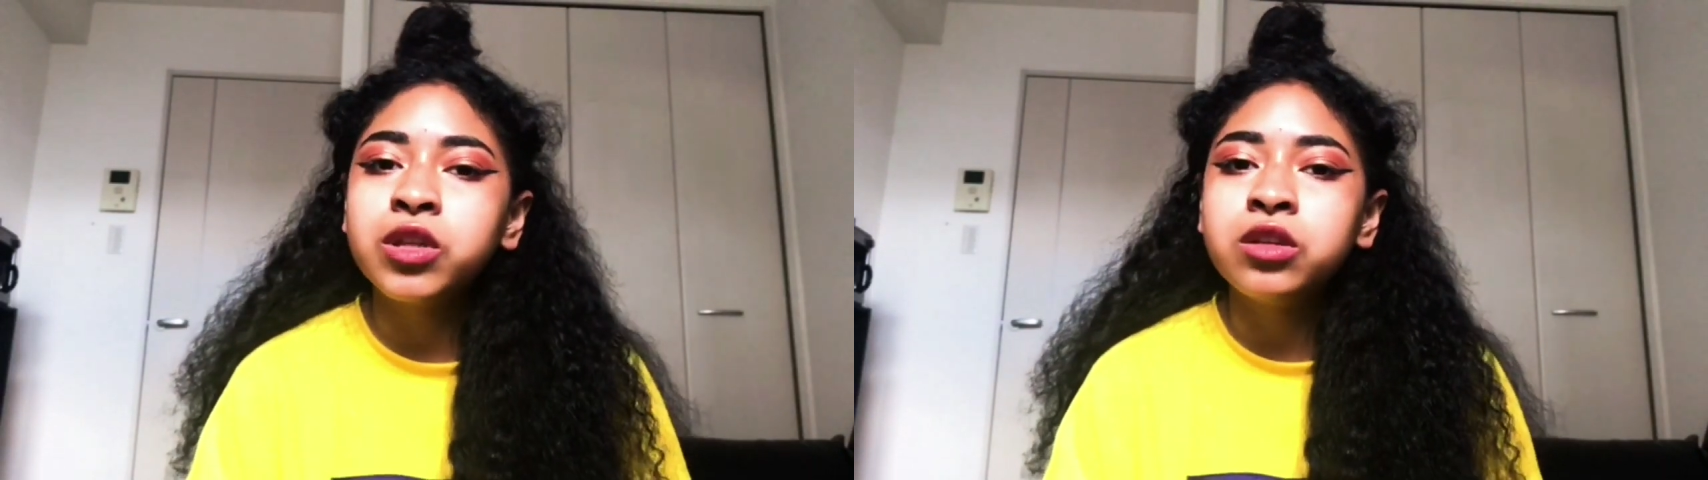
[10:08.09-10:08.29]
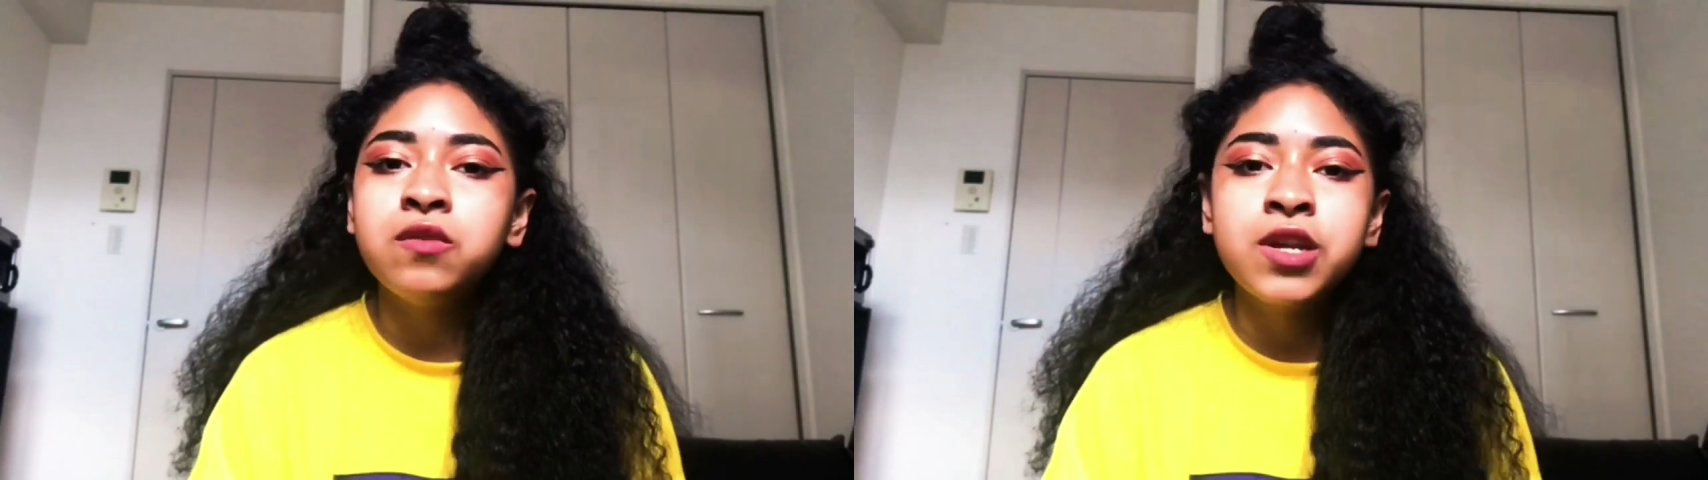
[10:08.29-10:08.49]

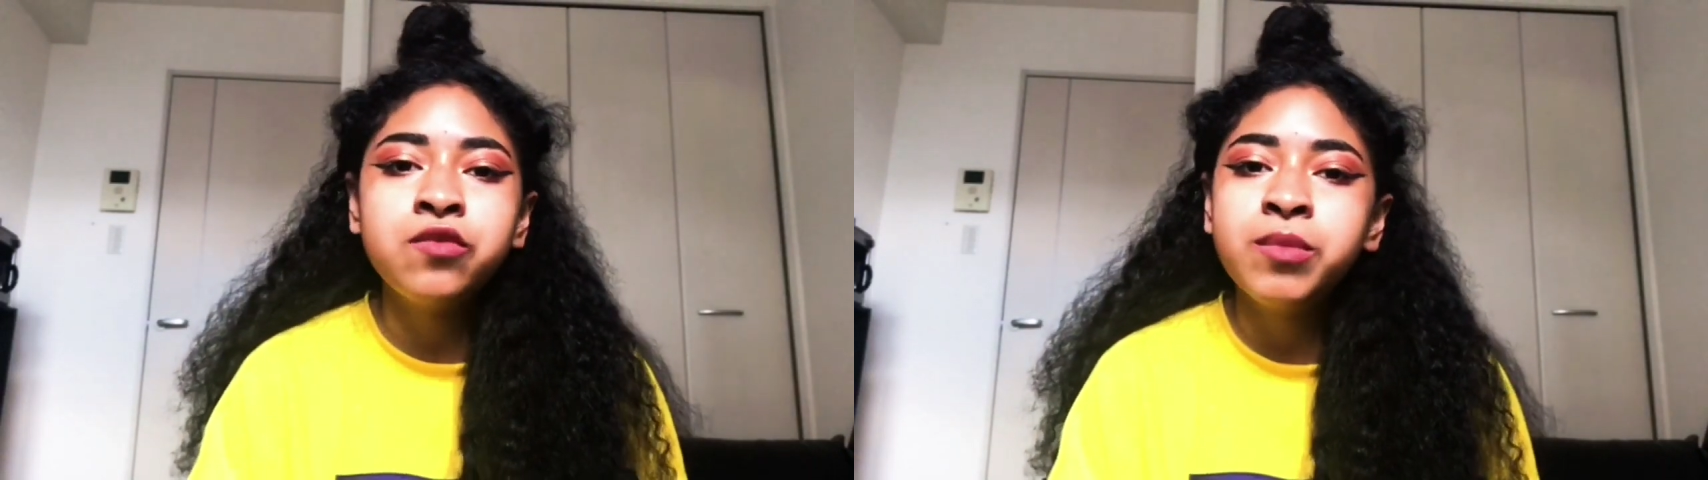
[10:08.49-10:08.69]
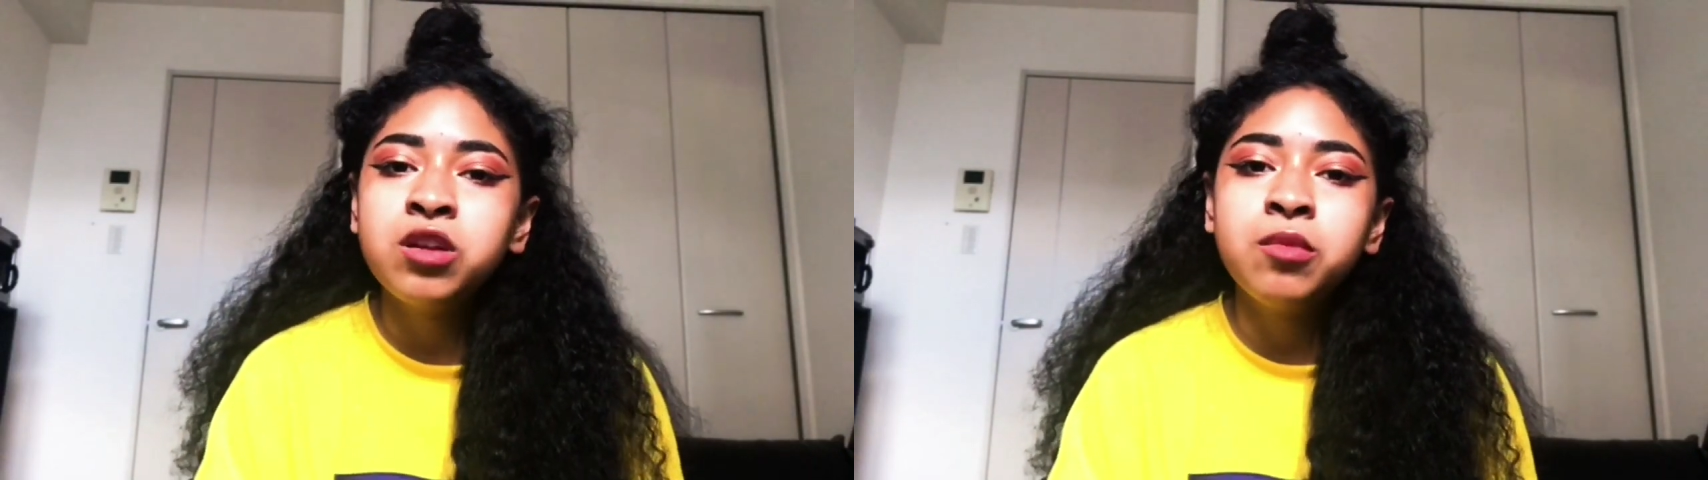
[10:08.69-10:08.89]
like you've
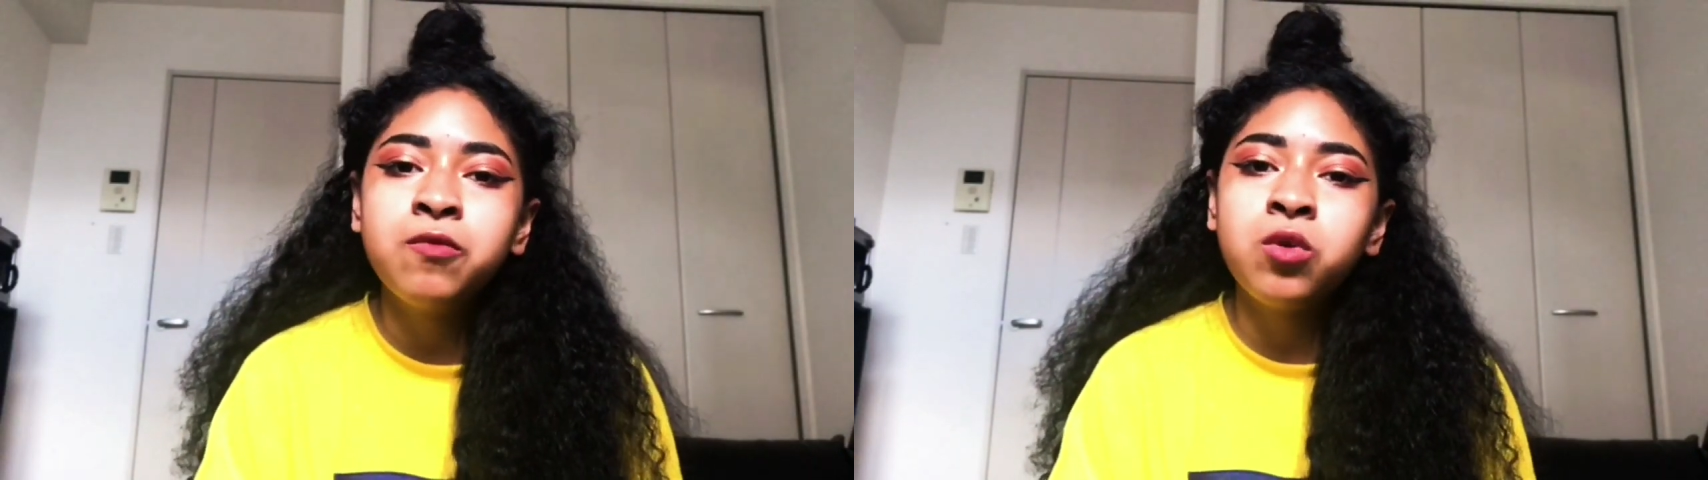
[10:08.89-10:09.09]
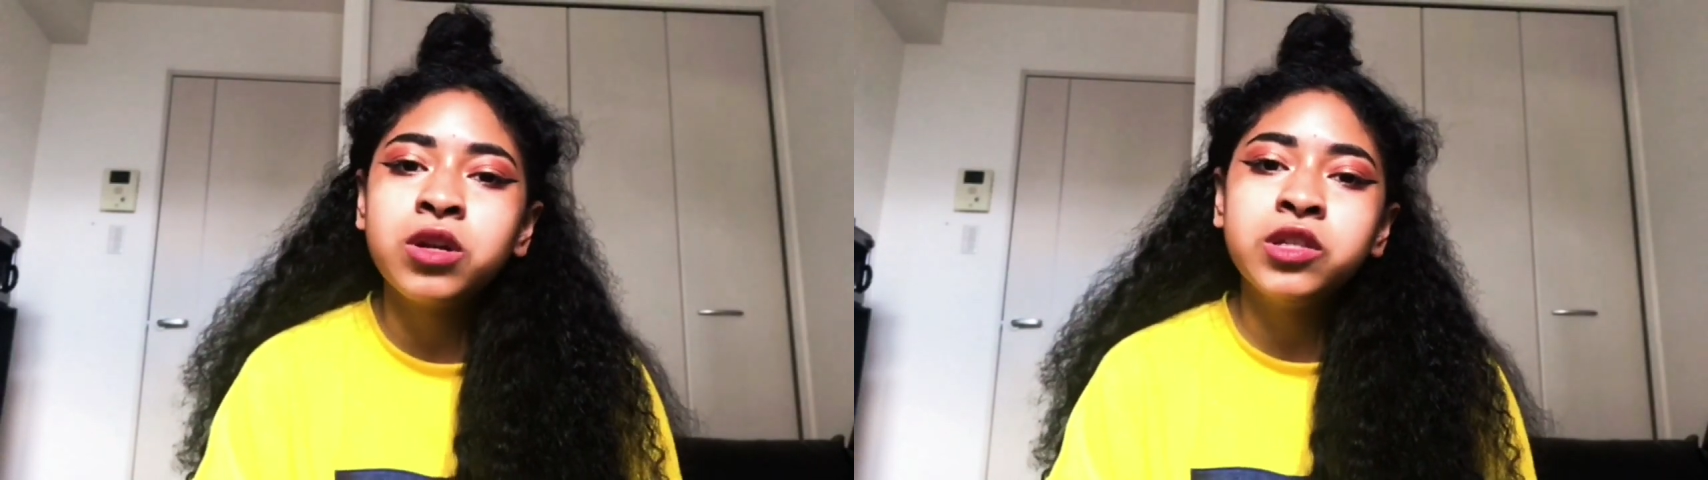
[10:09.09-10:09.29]
never met him
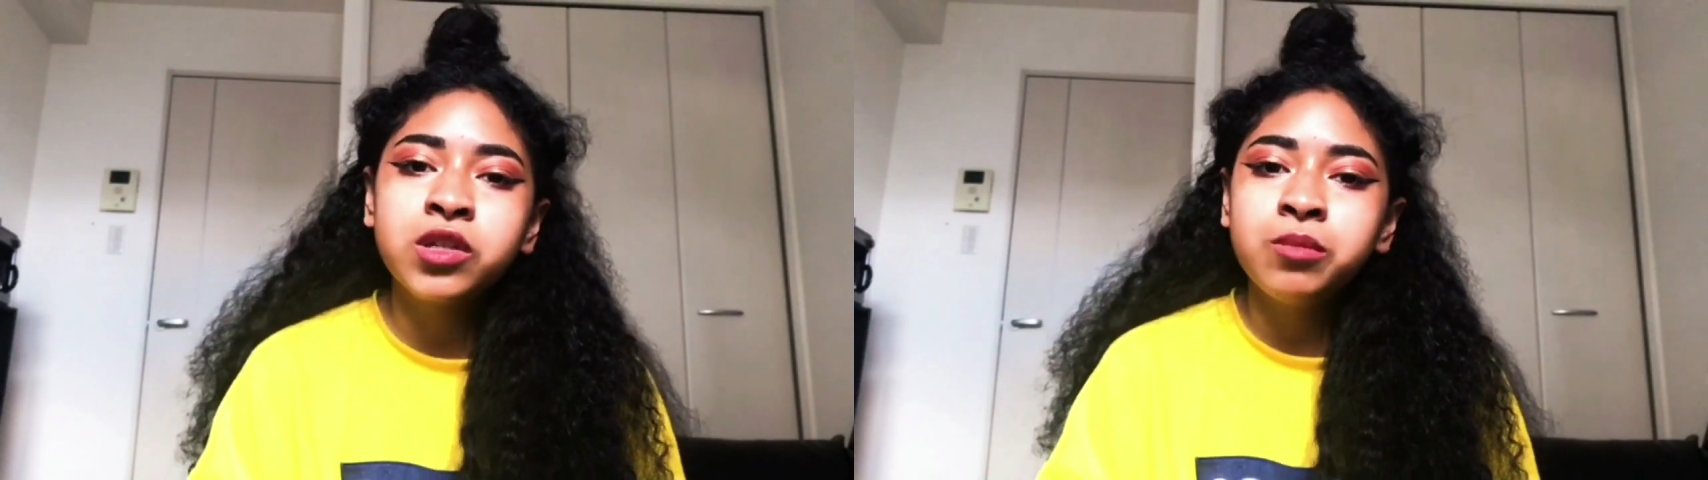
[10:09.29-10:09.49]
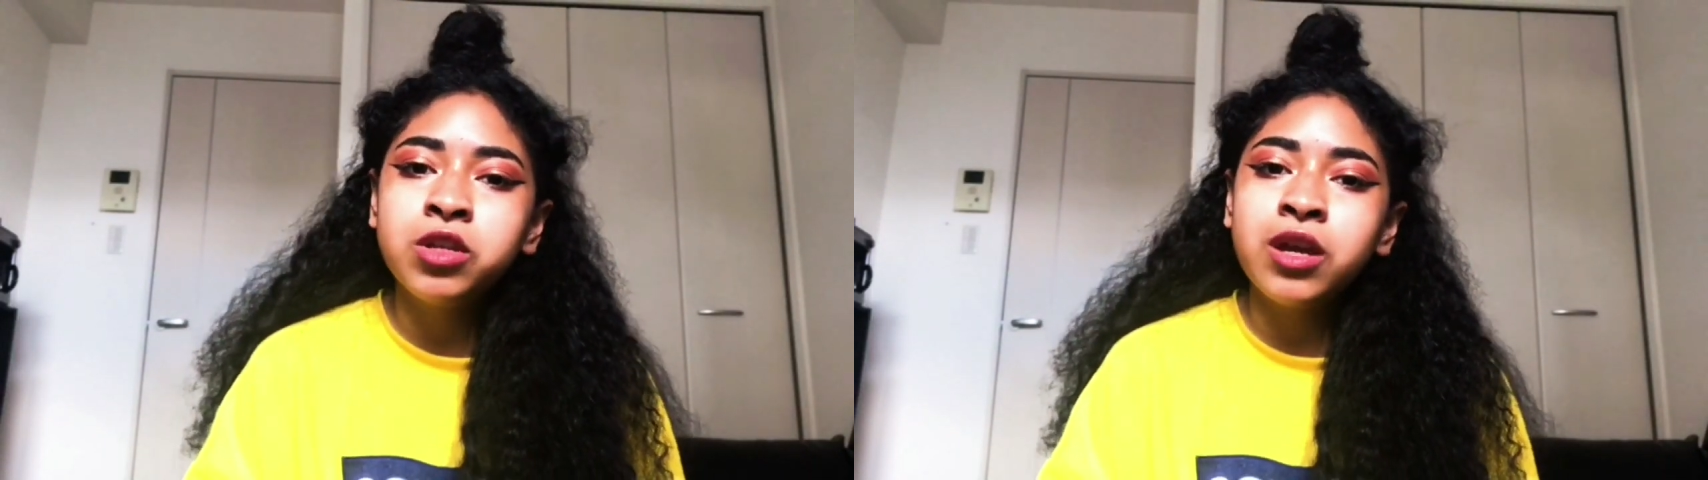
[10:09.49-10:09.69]
before and he's
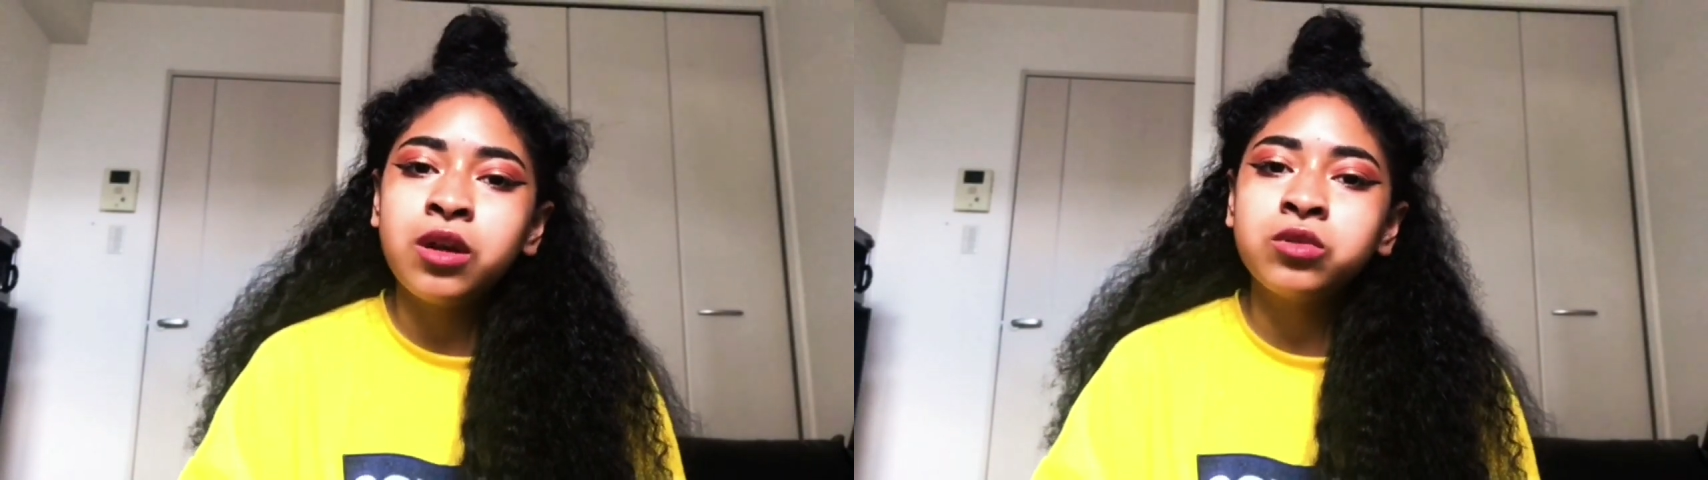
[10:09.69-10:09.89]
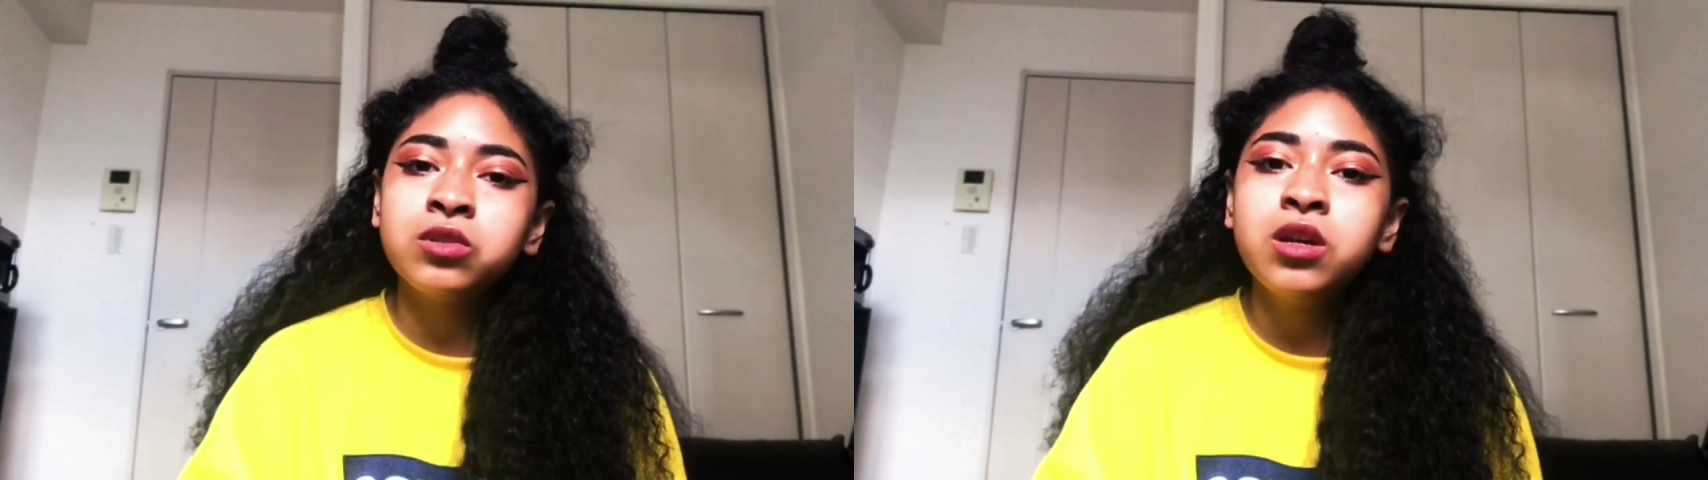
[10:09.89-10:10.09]
coming to your
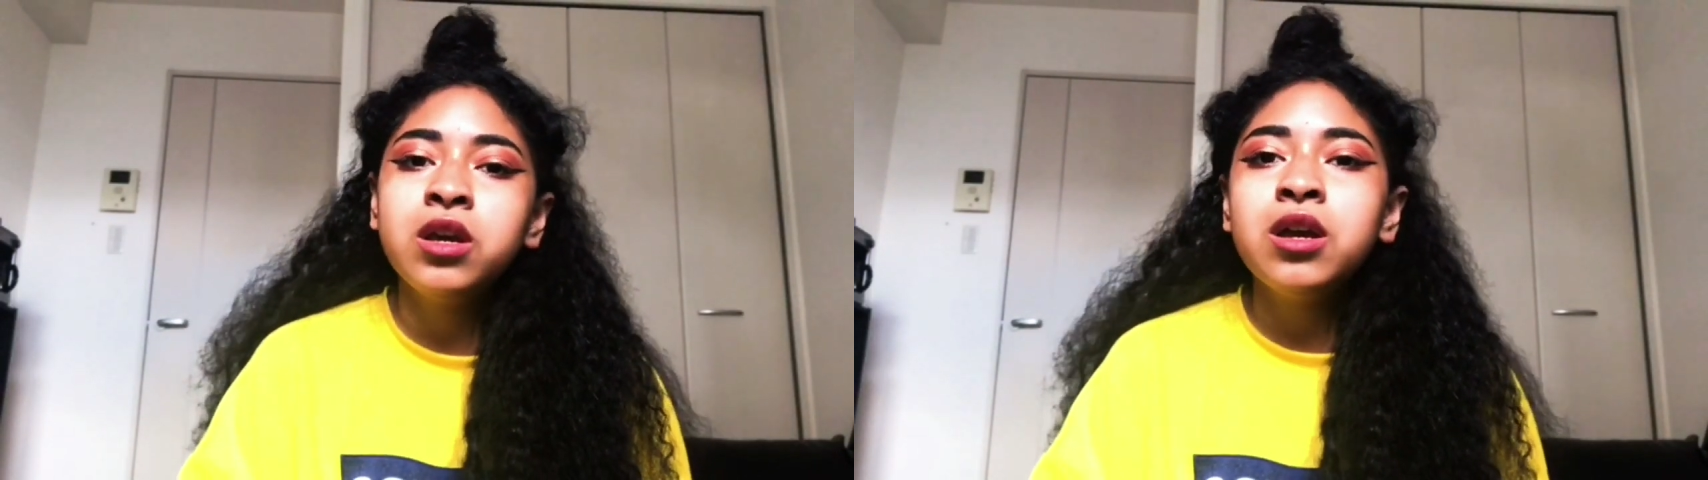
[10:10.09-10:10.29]
house,